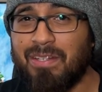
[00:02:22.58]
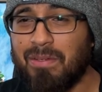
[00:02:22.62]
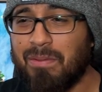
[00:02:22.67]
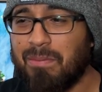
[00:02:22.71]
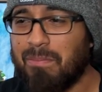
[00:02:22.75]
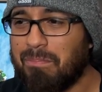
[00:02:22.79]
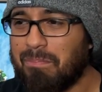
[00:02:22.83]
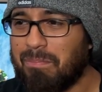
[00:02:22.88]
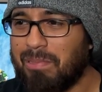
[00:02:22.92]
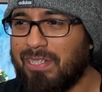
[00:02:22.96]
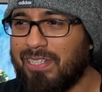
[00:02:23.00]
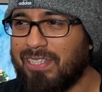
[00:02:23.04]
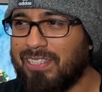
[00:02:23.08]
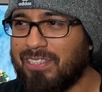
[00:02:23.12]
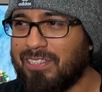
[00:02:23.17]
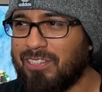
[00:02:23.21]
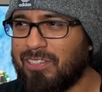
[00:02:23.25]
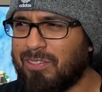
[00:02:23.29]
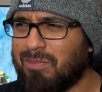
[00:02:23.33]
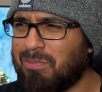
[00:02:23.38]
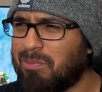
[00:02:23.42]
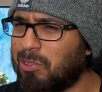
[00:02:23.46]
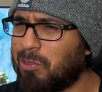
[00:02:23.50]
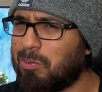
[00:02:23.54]
But, you
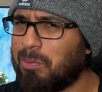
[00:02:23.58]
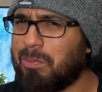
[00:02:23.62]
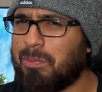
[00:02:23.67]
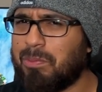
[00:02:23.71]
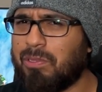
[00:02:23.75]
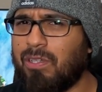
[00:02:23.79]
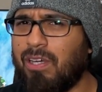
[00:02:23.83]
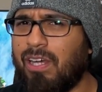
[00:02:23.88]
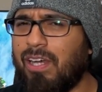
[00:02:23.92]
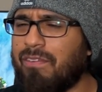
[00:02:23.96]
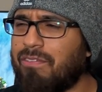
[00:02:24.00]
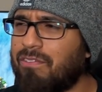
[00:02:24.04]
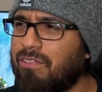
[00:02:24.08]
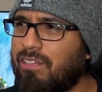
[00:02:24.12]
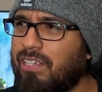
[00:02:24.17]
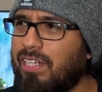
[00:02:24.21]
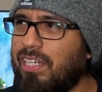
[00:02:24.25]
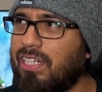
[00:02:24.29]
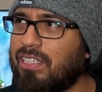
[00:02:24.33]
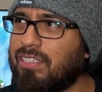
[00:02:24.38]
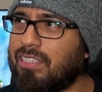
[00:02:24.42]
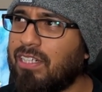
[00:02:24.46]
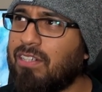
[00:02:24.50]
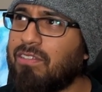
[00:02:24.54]
know, most people don't have 3
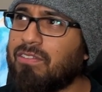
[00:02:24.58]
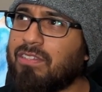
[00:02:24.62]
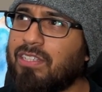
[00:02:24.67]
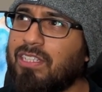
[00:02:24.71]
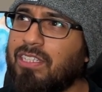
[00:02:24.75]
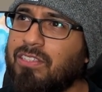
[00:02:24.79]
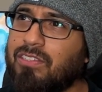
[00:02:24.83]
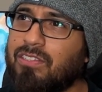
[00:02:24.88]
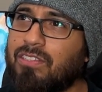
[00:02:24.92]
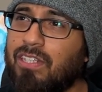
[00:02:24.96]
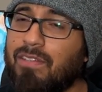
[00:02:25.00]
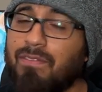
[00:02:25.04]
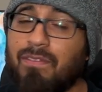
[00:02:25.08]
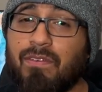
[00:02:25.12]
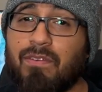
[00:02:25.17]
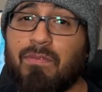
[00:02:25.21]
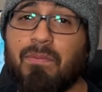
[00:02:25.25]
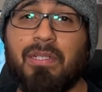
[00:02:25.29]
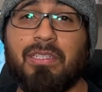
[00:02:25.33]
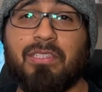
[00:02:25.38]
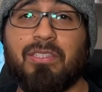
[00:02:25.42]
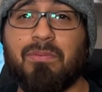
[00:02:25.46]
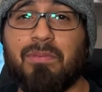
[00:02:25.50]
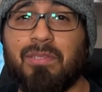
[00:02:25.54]
hands. I don't think so. I've never
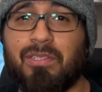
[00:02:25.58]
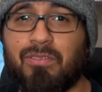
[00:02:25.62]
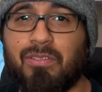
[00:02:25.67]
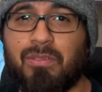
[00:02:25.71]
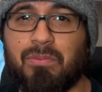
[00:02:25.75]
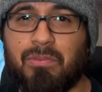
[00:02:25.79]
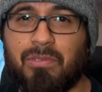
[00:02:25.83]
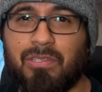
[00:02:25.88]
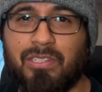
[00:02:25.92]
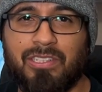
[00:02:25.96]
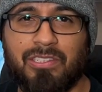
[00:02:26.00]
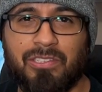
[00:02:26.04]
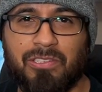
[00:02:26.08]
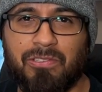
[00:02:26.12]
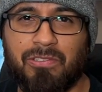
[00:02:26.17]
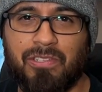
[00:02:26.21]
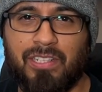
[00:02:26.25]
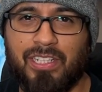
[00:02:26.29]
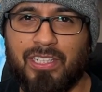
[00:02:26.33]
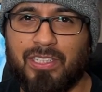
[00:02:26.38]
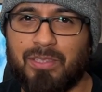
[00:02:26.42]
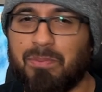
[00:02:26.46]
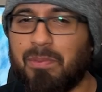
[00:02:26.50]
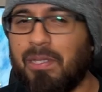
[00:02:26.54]
met somebody with more than 2
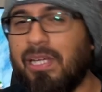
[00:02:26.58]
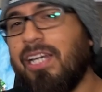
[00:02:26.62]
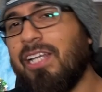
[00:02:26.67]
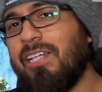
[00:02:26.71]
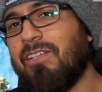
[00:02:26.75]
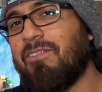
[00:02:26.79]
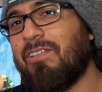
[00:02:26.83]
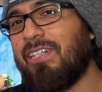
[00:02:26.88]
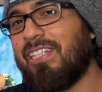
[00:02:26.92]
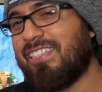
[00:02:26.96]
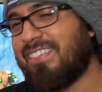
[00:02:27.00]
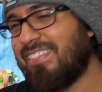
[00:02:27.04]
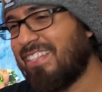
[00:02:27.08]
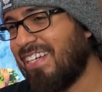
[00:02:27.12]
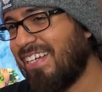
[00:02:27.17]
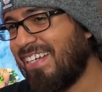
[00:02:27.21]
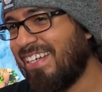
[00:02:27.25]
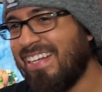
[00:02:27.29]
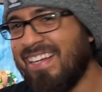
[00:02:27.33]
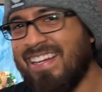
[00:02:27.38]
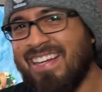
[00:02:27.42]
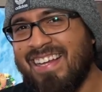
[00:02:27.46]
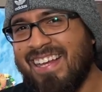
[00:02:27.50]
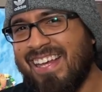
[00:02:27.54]
hands. But anyways, it
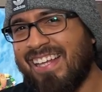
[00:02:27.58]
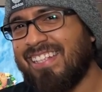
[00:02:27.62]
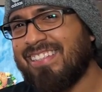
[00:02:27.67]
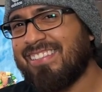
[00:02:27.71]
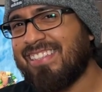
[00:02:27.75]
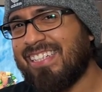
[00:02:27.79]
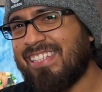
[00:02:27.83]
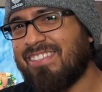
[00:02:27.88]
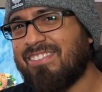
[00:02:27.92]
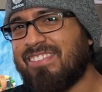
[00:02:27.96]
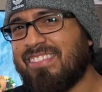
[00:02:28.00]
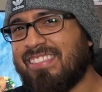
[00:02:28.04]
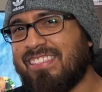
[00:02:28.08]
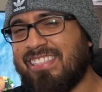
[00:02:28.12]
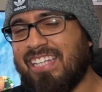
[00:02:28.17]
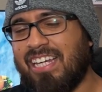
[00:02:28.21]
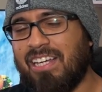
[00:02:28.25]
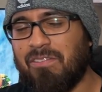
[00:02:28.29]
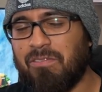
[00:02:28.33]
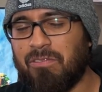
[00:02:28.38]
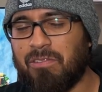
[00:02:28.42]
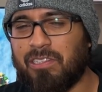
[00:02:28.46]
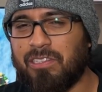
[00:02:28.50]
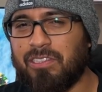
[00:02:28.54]
looks like it was
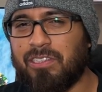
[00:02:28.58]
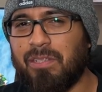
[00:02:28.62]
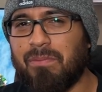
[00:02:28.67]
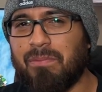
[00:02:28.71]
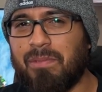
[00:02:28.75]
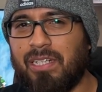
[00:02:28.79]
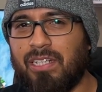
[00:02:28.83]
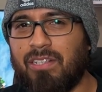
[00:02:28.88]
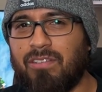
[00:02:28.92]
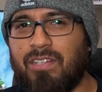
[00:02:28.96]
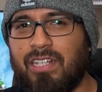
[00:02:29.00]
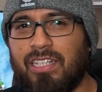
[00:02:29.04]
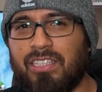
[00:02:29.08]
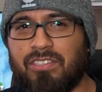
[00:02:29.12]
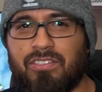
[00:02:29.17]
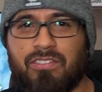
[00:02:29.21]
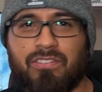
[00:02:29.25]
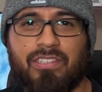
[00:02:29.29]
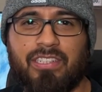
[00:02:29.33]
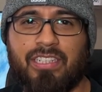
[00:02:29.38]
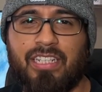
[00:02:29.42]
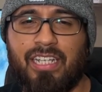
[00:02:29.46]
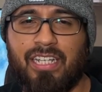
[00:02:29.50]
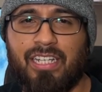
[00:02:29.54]
designed for somebody who has
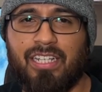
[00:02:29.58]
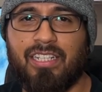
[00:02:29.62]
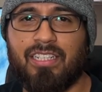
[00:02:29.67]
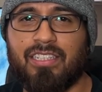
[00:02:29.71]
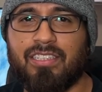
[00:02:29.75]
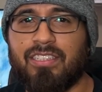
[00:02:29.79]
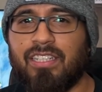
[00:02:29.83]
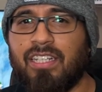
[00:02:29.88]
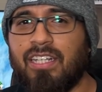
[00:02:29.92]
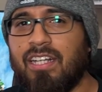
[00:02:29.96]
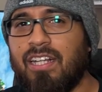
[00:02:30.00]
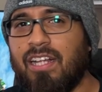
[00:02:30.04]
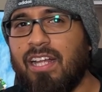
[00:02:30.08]
3 hands.